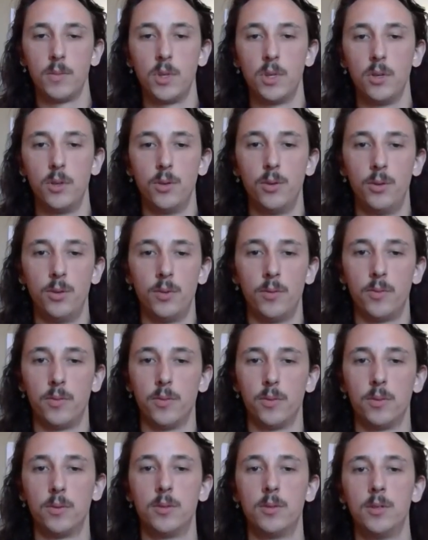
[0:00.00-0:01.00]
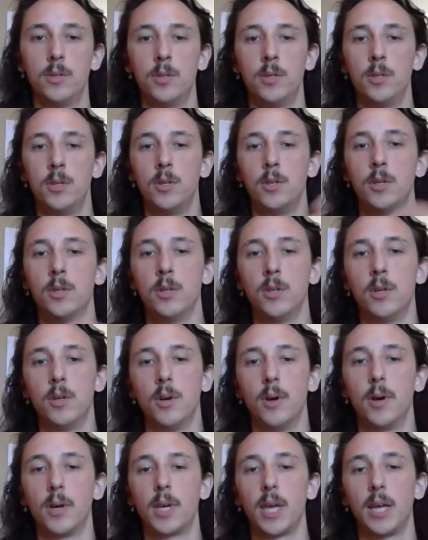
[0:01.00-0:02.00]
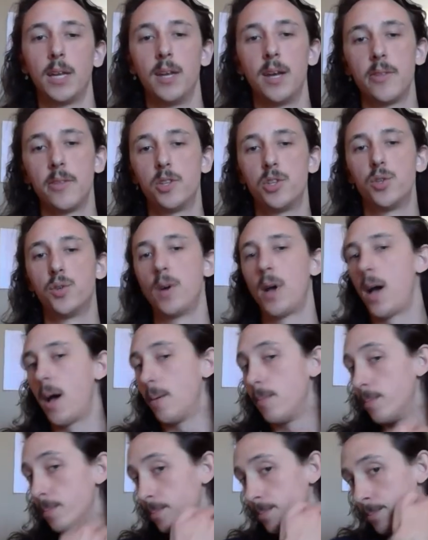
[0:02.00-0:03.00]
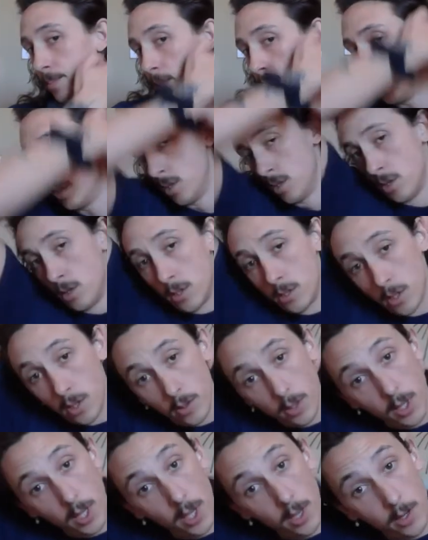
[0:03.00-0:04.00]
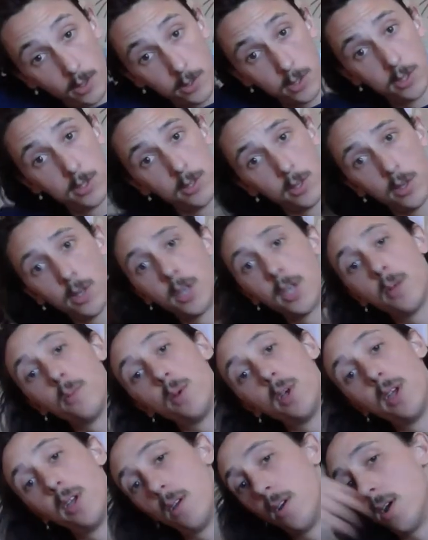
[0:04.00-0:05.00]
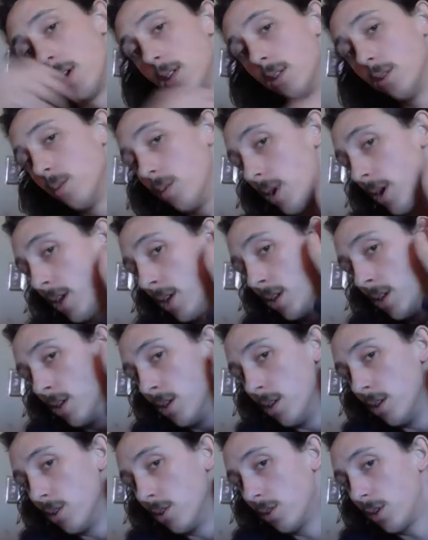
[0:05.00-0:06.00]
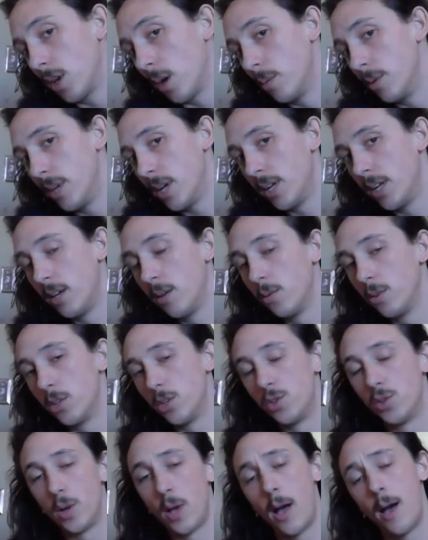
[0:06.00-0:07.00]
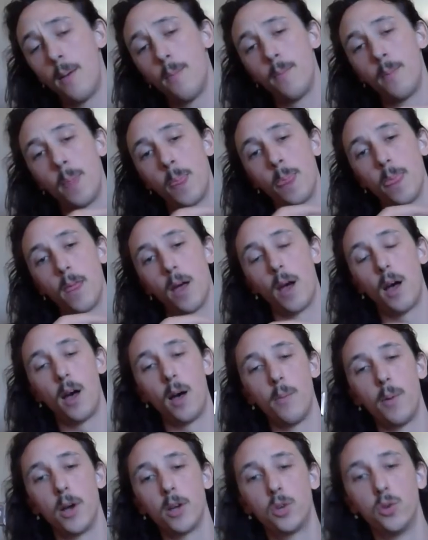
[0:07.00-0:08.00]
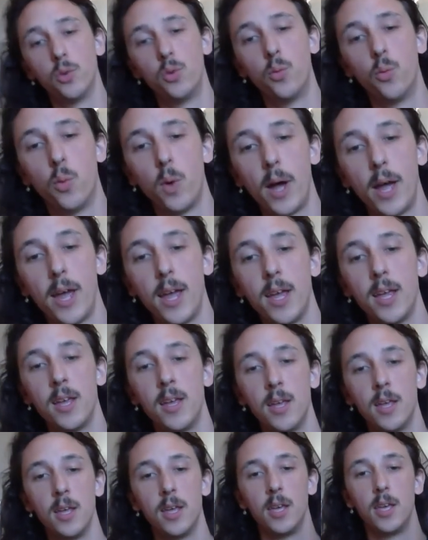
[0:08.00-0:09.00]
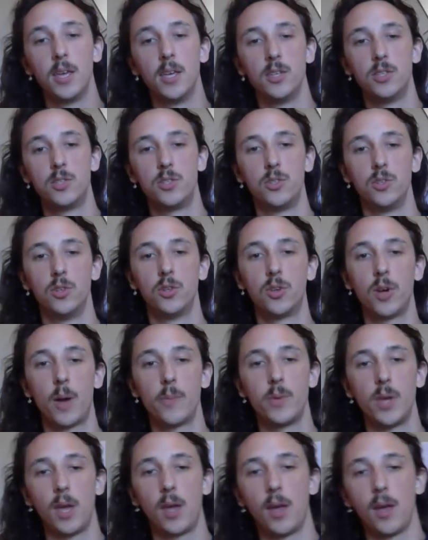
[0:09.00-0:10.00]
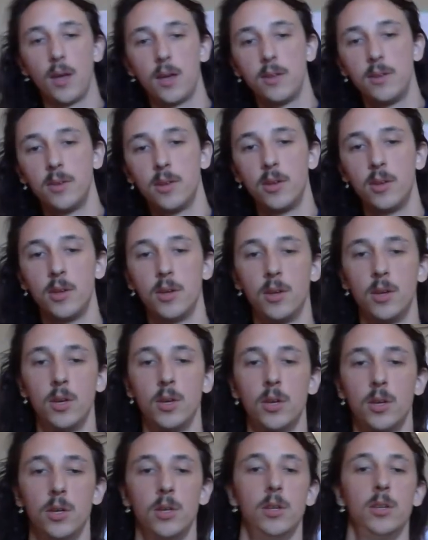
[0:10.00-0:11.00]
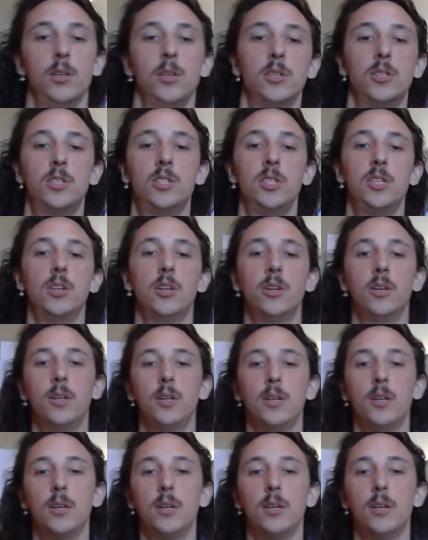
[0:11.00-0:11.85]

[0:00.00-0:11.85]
Beautiful. Okay, now the trap. So again, I'll just start to get my hair out of the way. Coming down here with the trap, a good way is to grab your hand, sit on it,